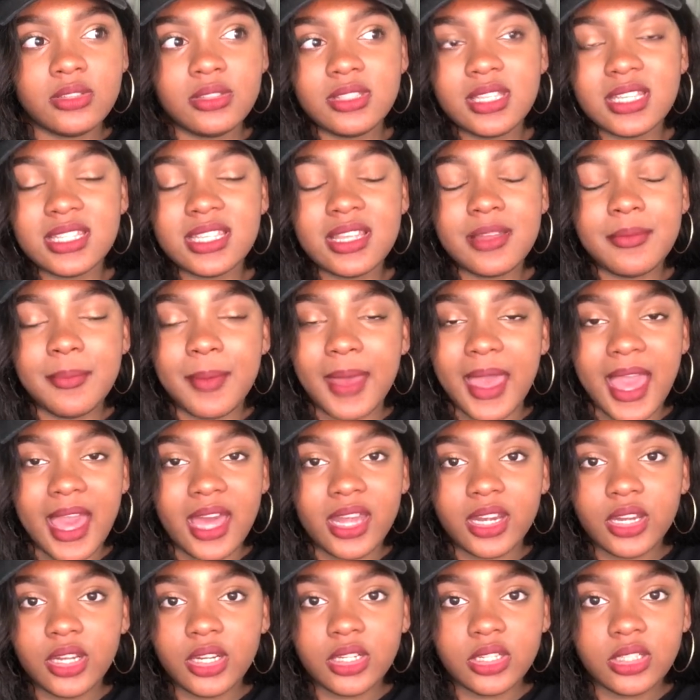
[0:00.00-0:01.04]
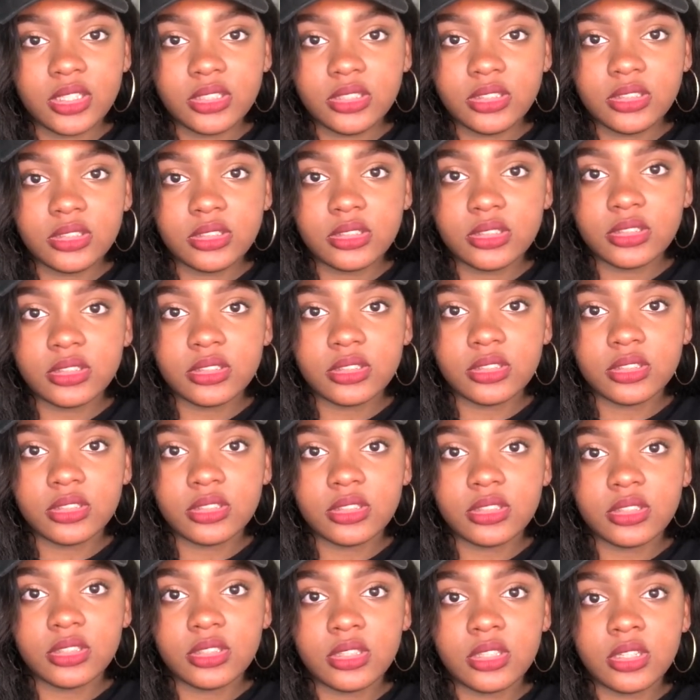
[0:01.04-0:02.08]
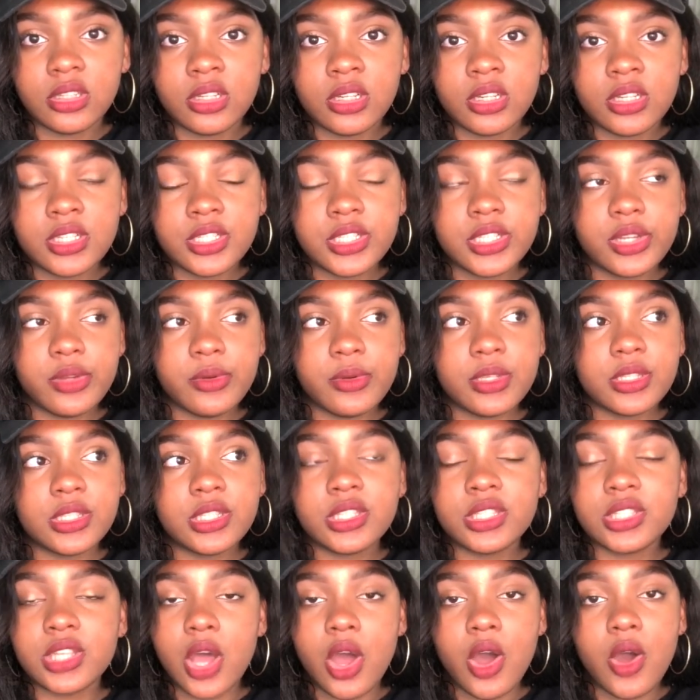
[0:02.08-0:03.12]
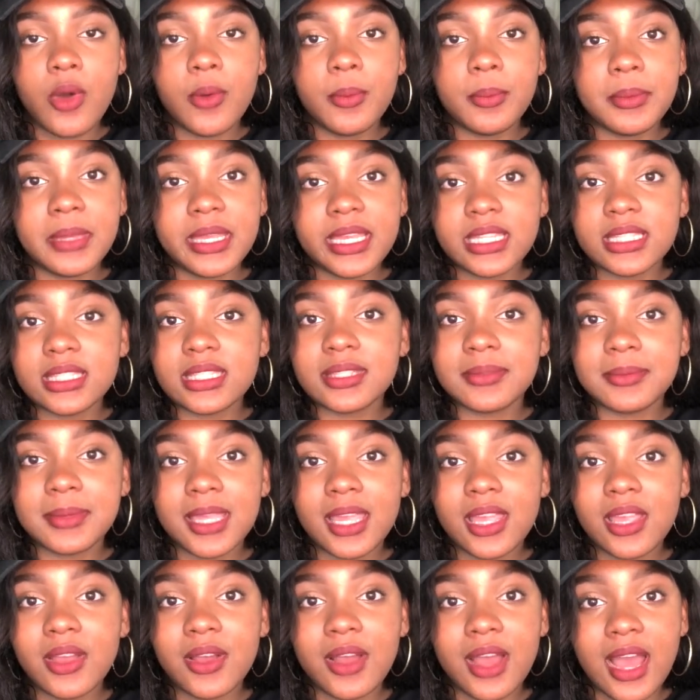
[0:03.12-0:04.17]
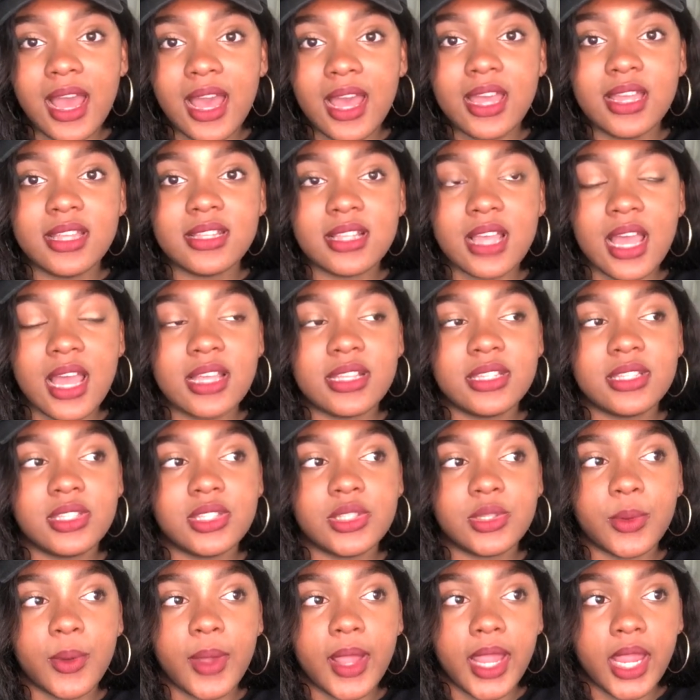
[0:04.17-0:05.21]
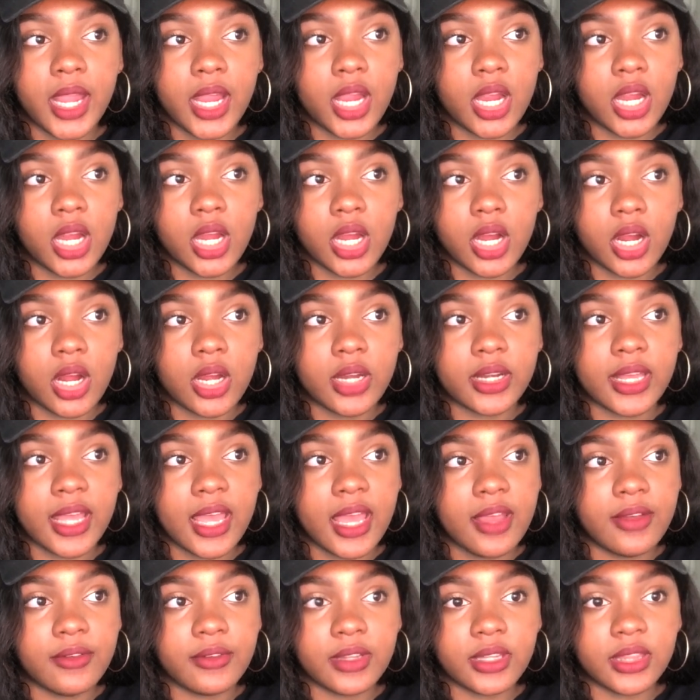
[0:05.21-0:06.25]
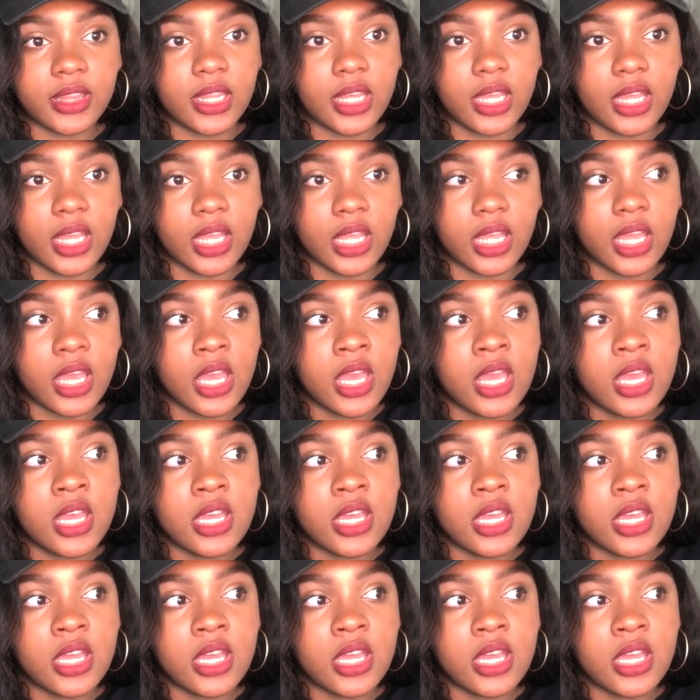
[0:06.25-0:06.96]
Does it matter? She was so mean to me, you guys. I swear on everything.